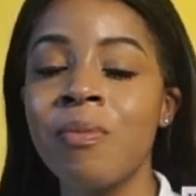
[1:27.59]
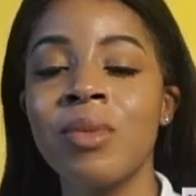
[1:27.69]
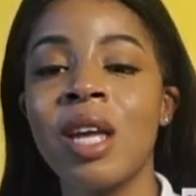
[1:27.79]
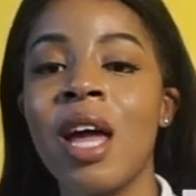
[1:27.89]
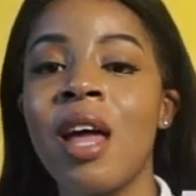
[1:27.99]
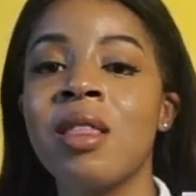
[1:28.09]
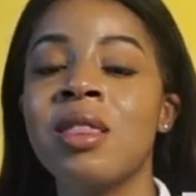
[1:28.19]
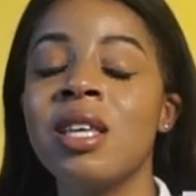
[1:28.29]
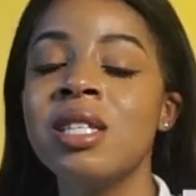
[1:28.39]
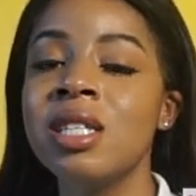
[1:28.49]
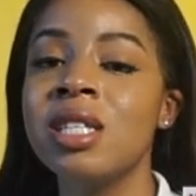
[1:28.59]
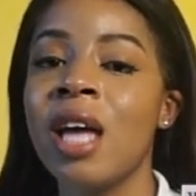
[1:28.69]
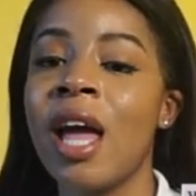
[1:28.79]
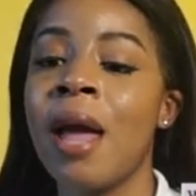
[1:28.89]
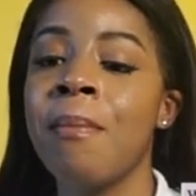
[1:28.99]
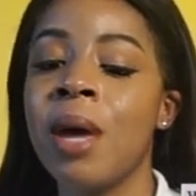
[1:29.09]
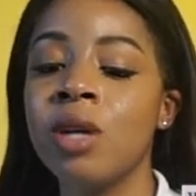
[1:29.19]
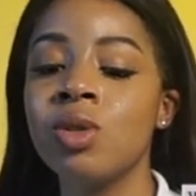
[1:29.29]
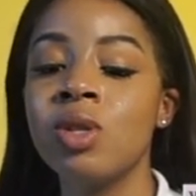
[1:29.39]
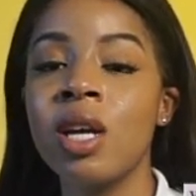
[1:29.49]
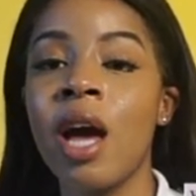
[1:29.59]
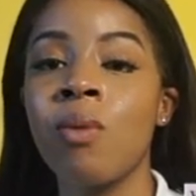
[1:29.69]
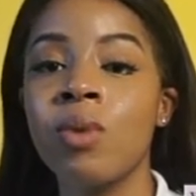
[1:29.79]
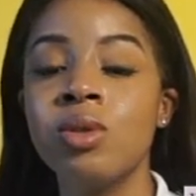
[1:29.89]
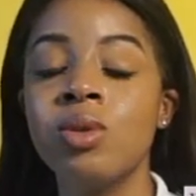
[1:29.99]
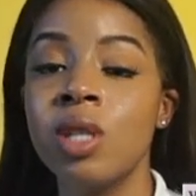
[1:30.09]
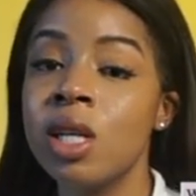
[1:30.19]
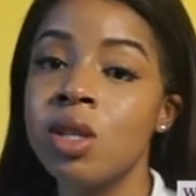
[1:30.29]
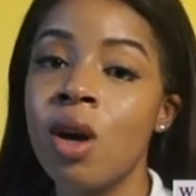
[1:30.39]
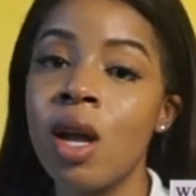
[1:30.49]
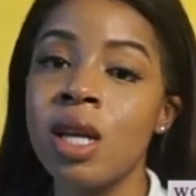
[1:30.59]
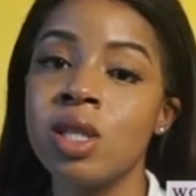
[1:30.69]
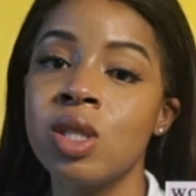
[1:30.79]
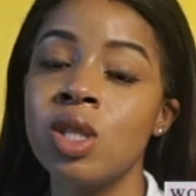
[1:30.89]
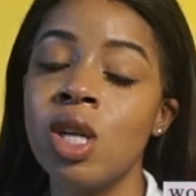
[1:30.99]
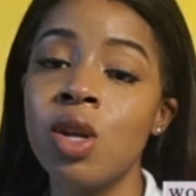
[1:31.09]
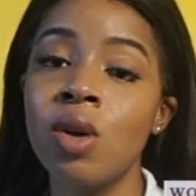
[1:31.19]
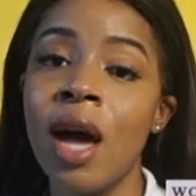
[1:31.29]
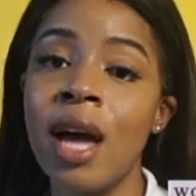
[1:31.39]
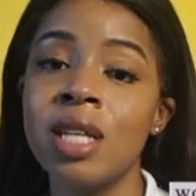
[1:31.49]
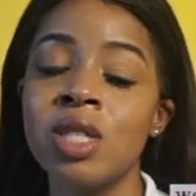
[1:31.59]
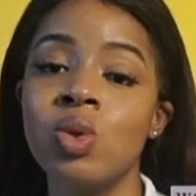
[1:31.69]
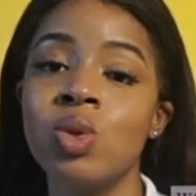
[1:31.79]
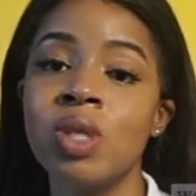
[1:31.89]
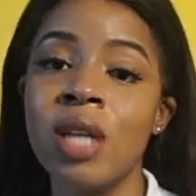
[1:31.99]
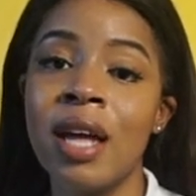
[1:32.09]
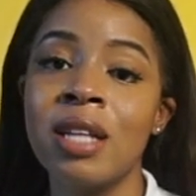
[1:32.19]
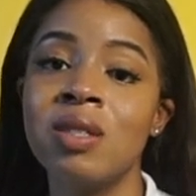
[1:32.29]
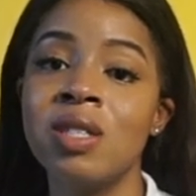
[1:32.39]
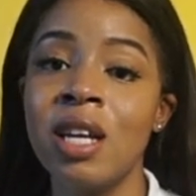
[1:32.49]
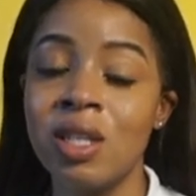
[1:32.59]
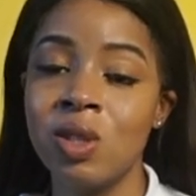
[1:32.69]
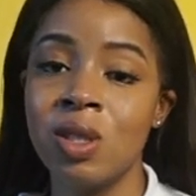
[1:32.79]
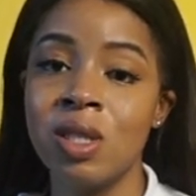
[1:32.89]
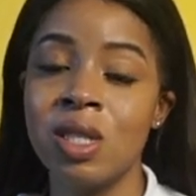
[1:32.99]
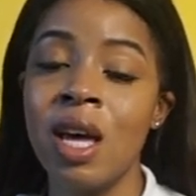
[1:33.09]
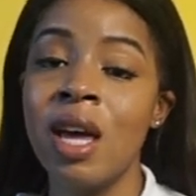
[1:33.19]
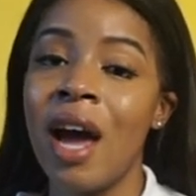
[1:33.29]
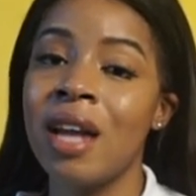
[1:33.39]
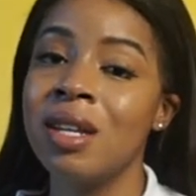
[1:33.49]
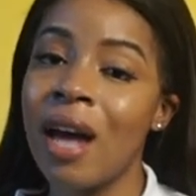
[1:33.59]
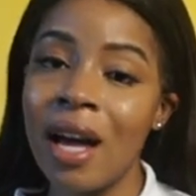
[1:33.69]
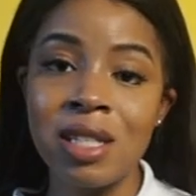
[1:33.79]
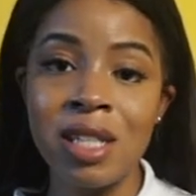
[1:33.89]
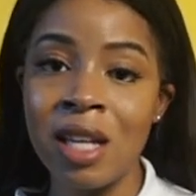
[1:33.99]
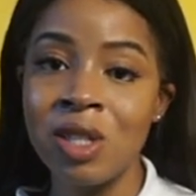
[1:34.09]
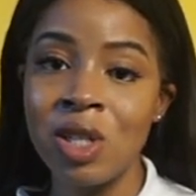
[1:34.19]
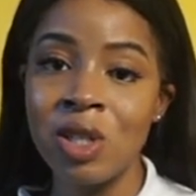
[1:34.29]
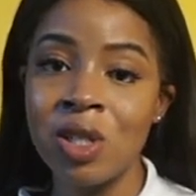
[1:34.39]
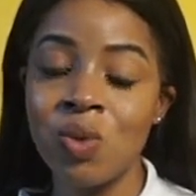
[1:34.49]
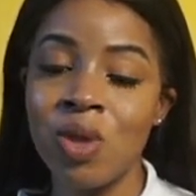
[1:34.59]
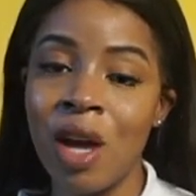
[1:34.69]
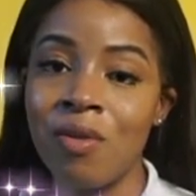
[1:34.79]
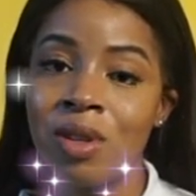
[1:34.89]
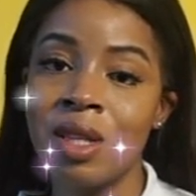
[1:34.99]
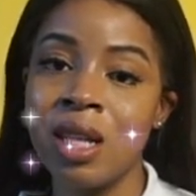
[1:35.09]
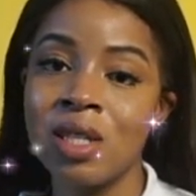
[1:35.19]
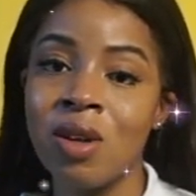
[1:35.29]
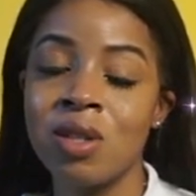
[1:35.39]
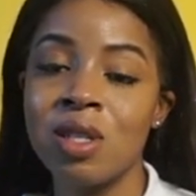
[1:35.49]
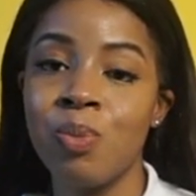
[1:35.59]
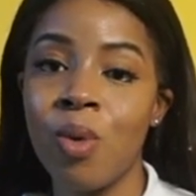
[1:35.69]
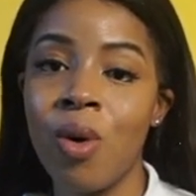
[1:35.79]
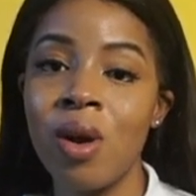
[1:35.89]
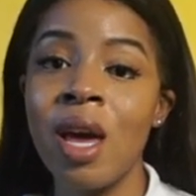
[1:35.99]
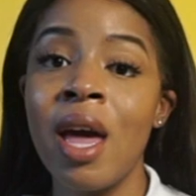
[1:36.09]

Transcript: And this is a major thing I want to touch on, is to tell you guys to set intentions. I did not set intentions with everything that's on this board,